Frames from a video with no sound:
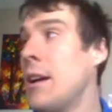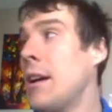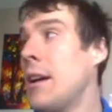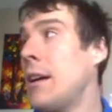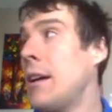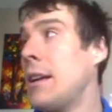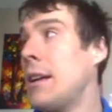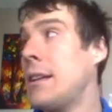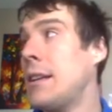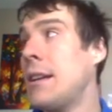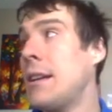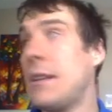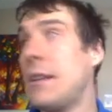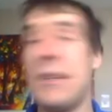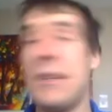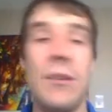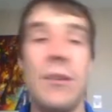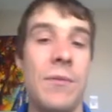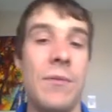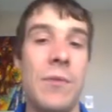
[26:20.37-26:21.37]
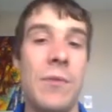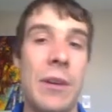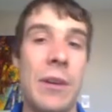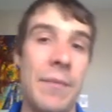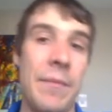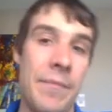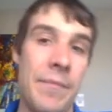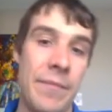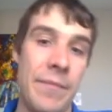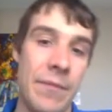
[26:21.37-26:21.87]
in
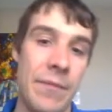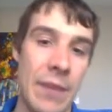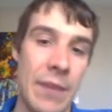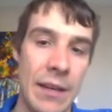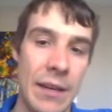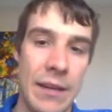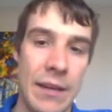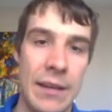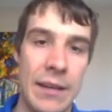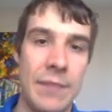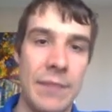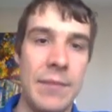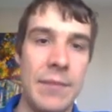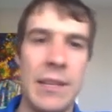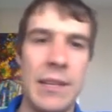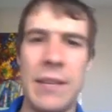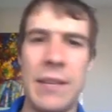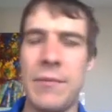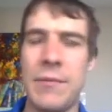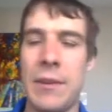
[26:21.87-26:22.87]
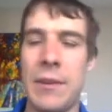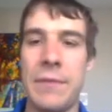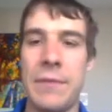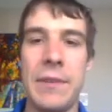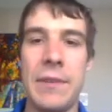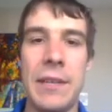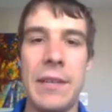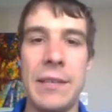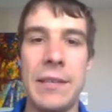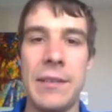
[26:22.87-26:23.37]
1904. And yet
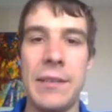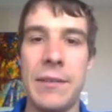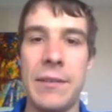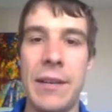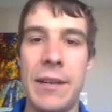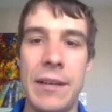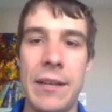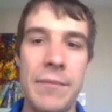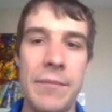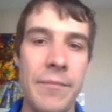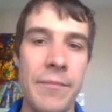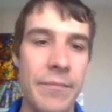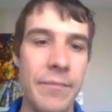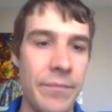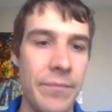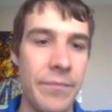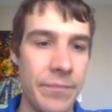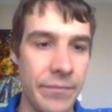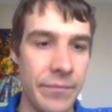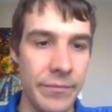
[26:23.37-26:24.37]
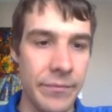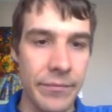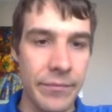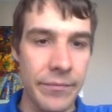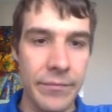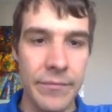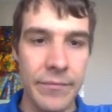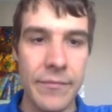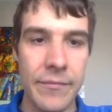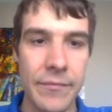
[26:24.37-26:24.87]
Rutherford gets the credit.
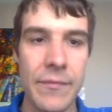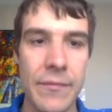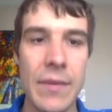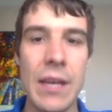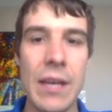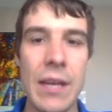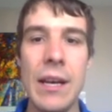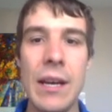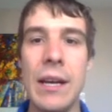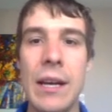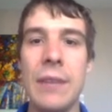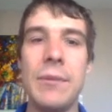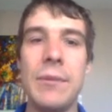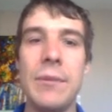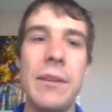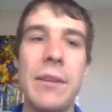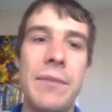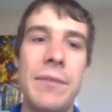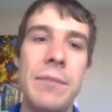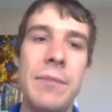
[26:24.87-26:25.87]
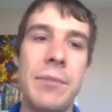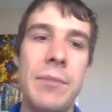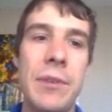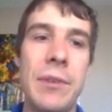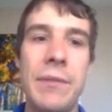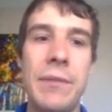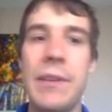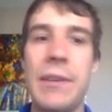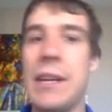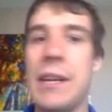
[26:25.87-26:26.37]
Rutherford
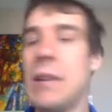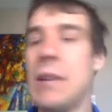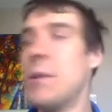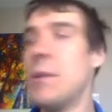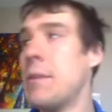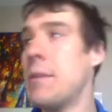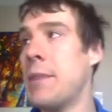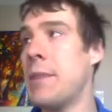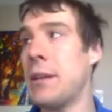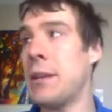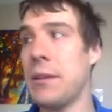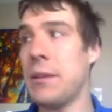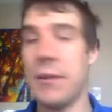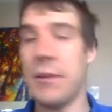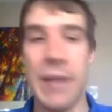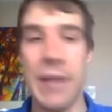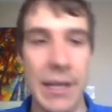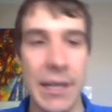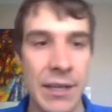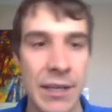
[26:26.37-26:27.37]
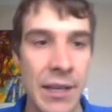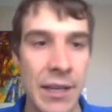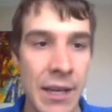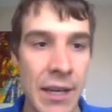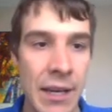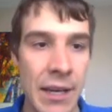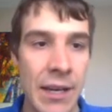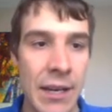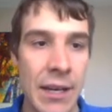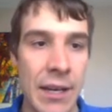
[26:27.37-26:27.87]
proved the Nagaoka model correct
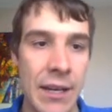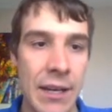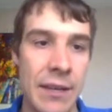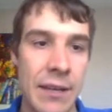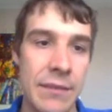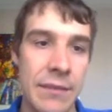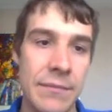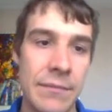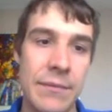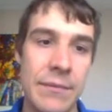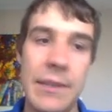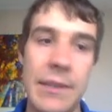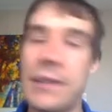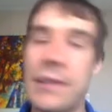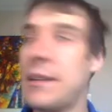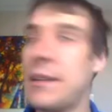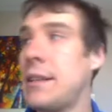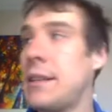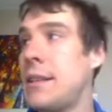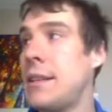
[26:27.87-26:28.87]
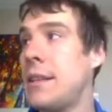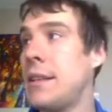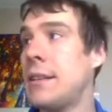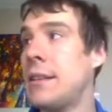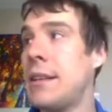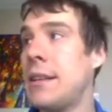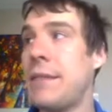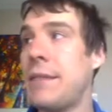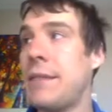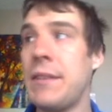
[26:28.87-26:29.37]
in
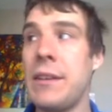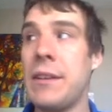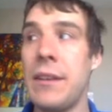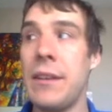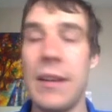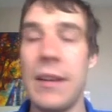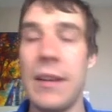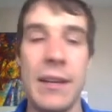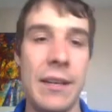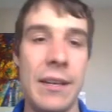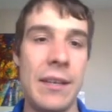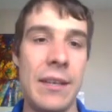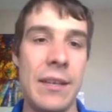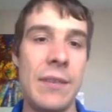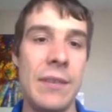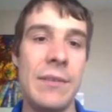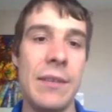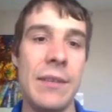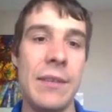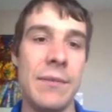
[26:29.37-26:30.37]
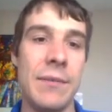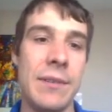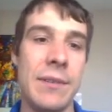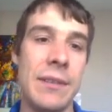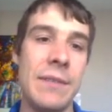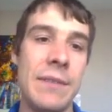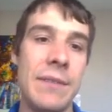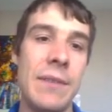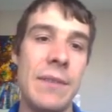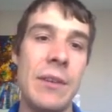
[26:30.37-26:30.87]
1911 using the
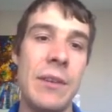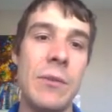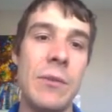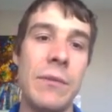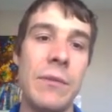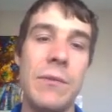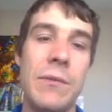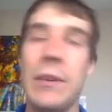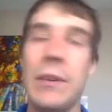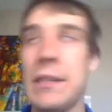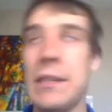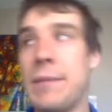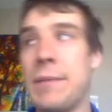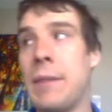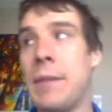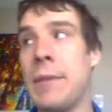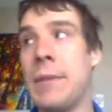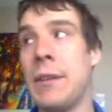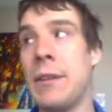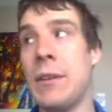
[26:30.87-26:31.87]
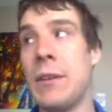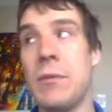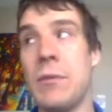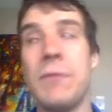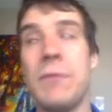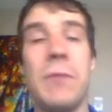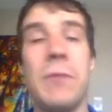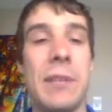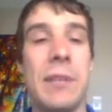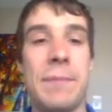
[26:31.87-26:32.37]
results of the gold foil experiment. The
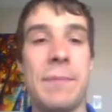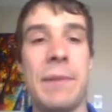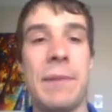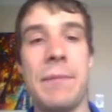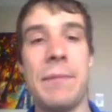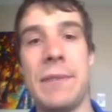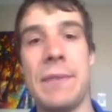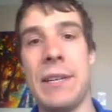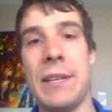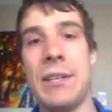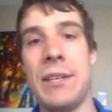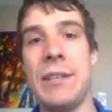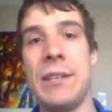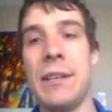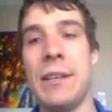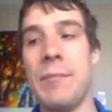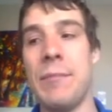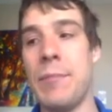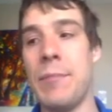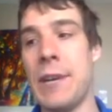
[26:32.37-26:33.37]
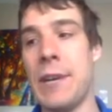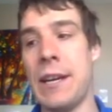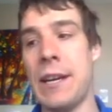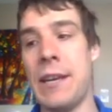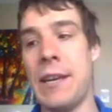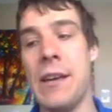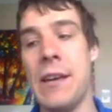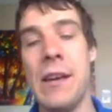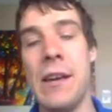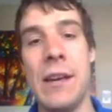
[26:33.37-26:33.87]
gold foil experiment was actually done
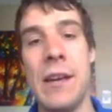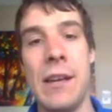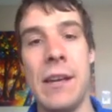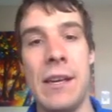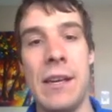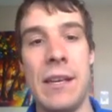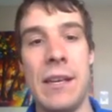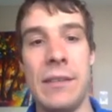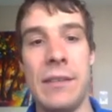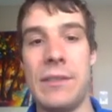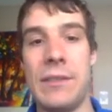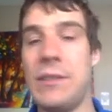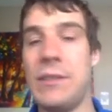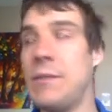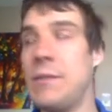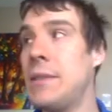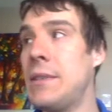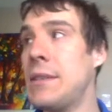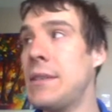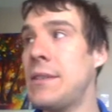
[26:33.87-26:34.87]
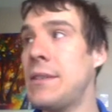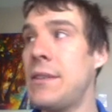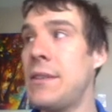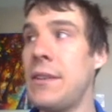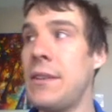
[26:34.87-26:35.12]
by his students.